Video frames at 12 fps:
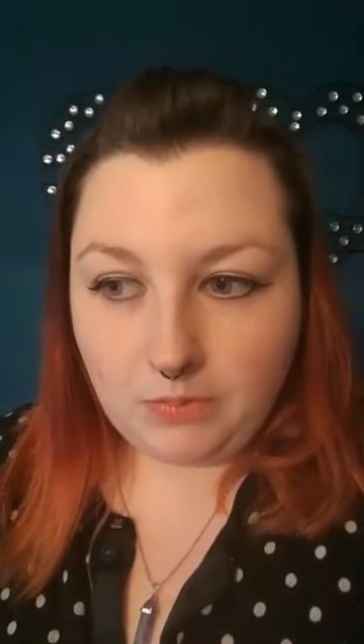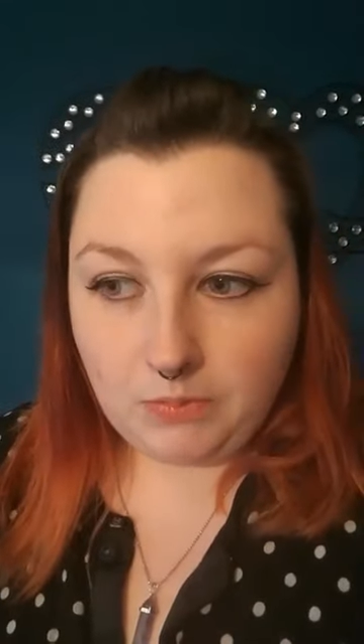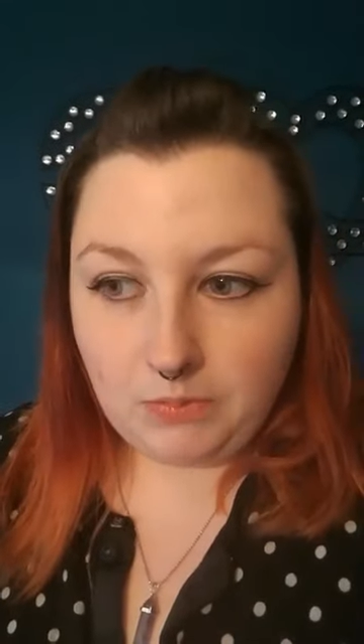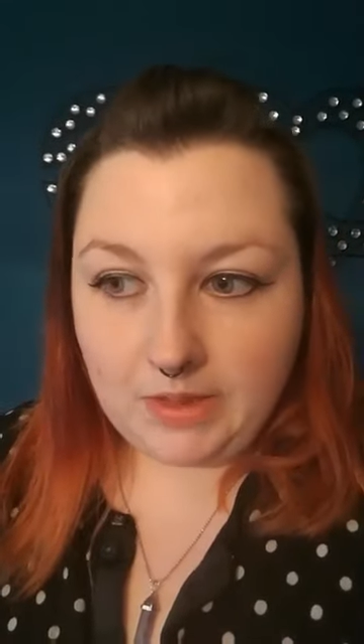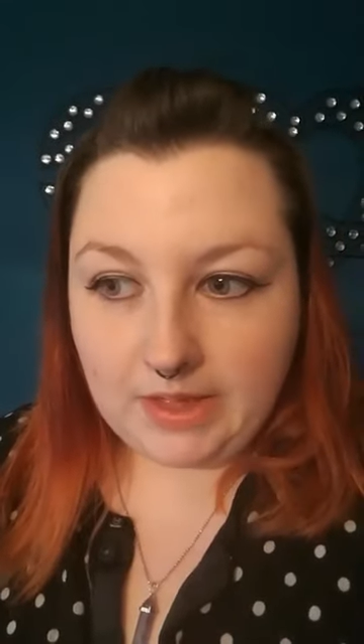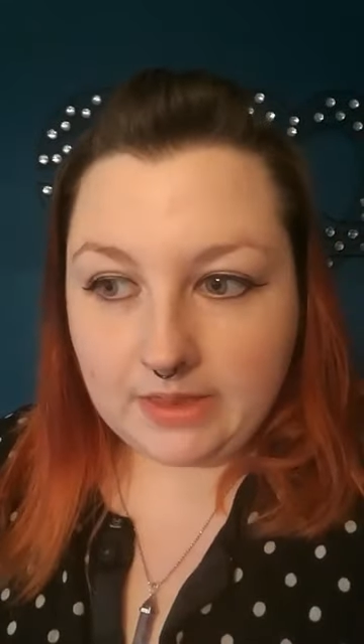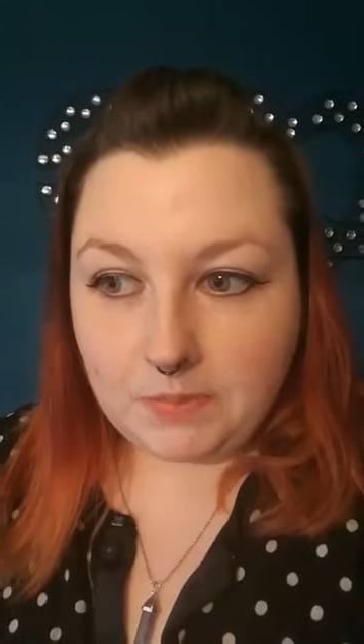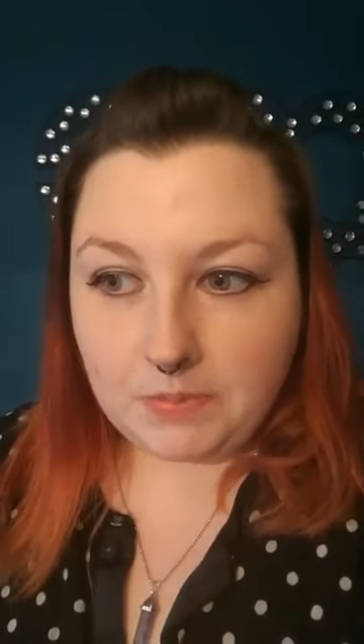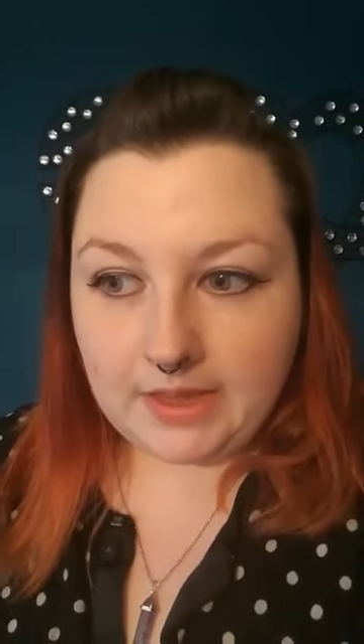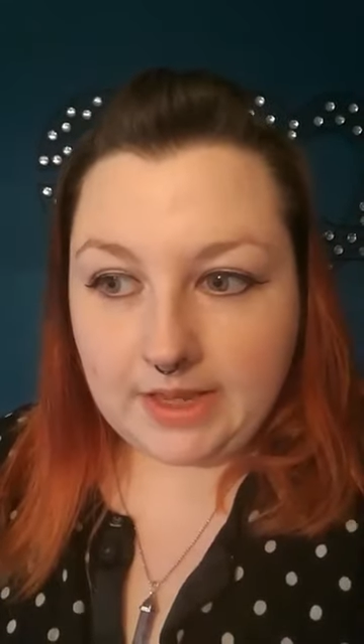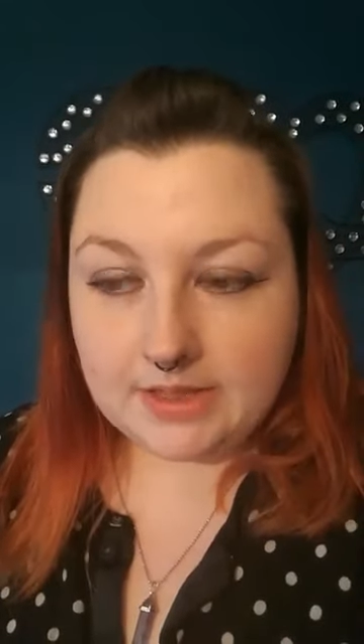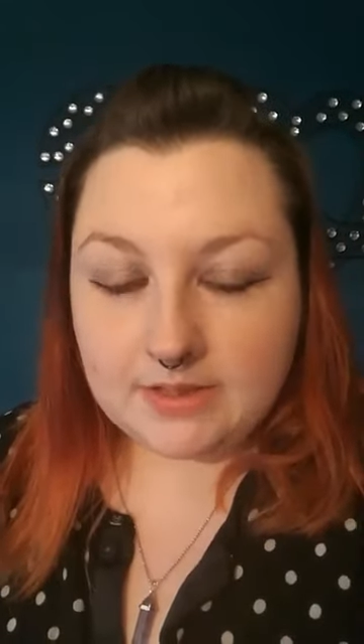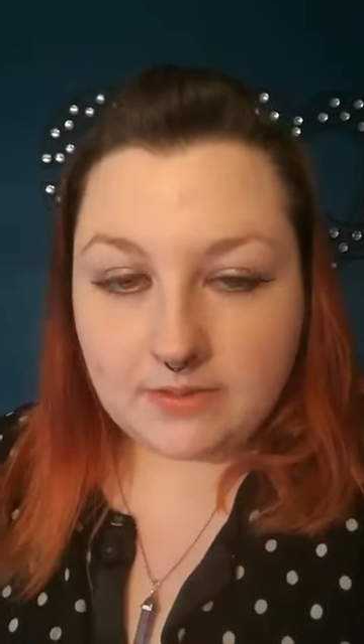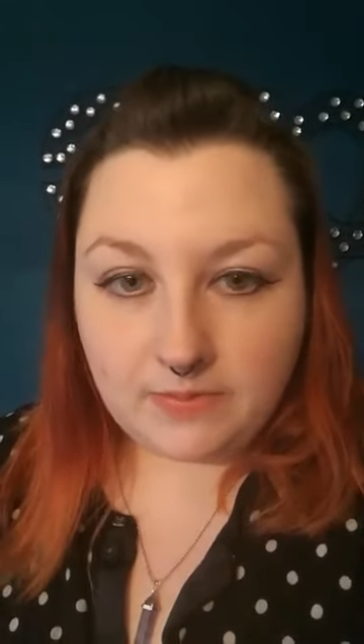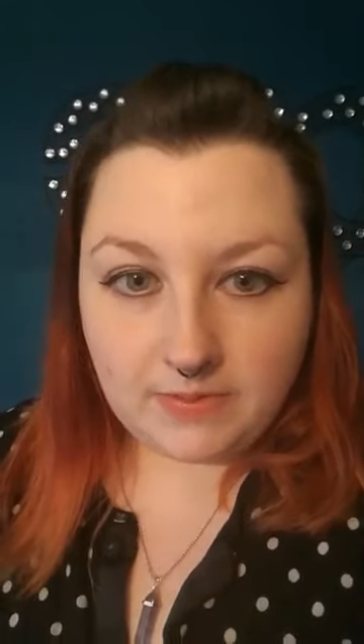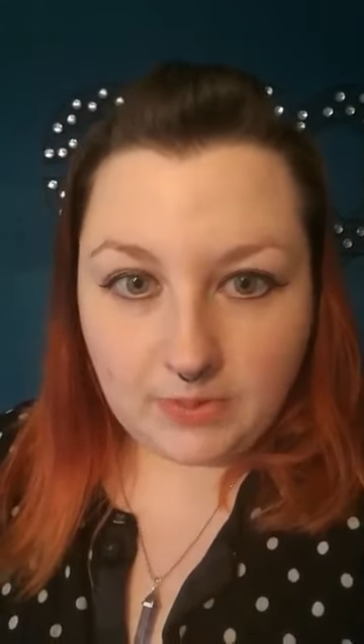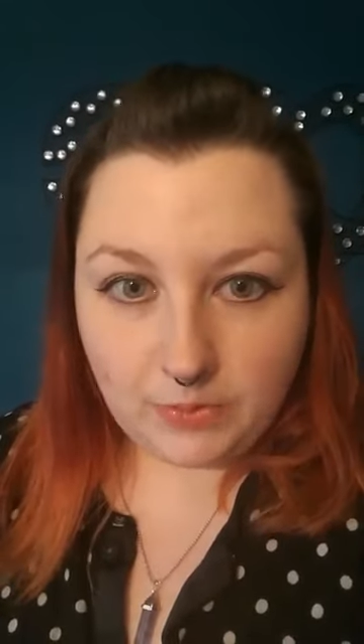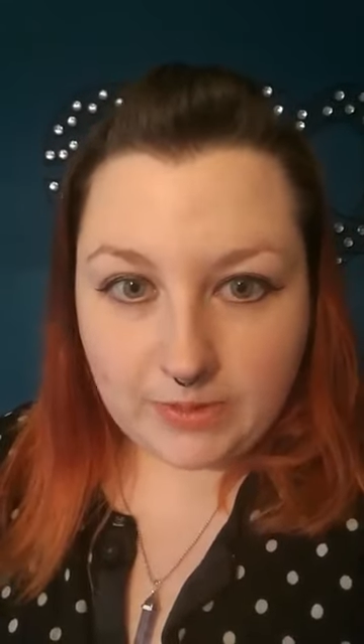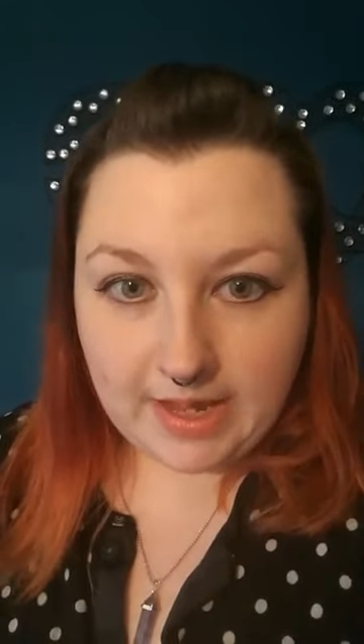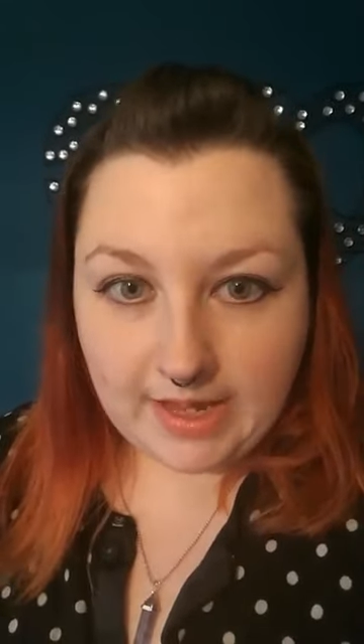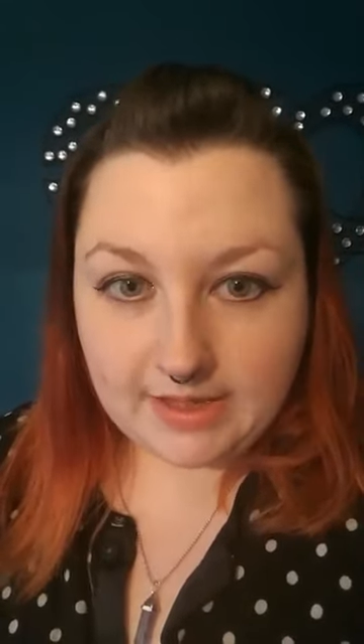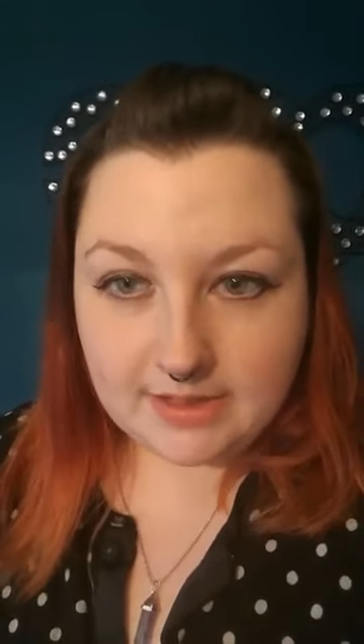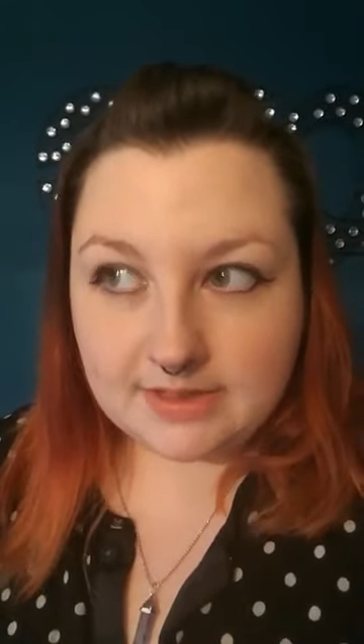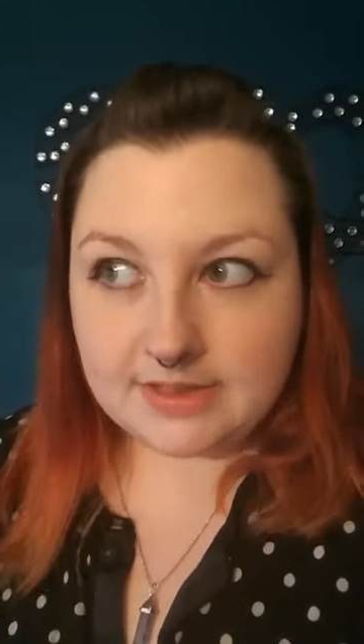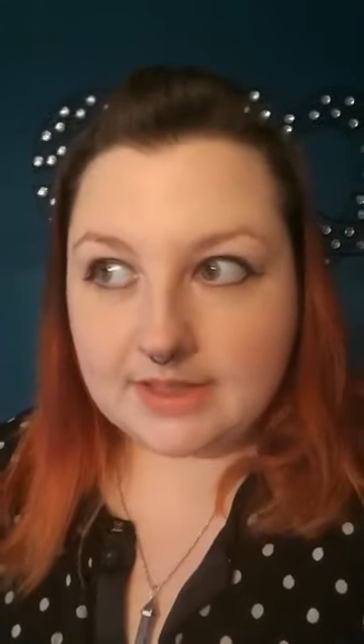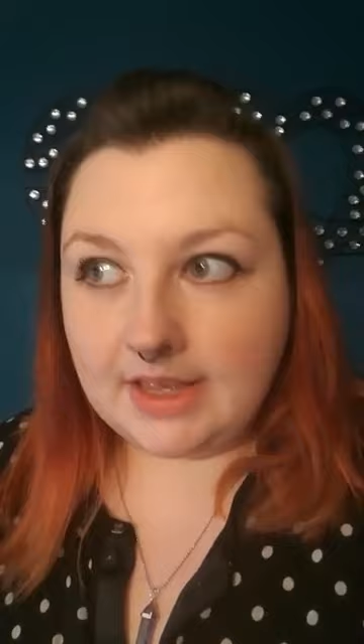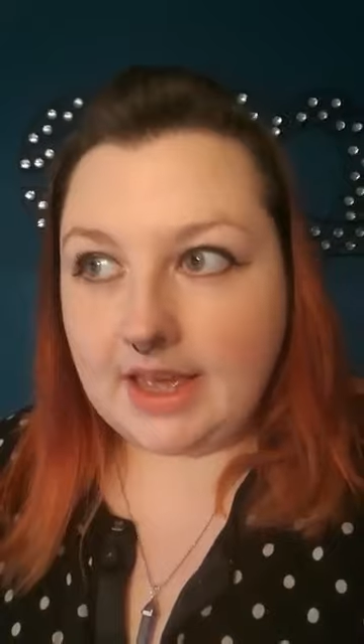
make the place feel nice,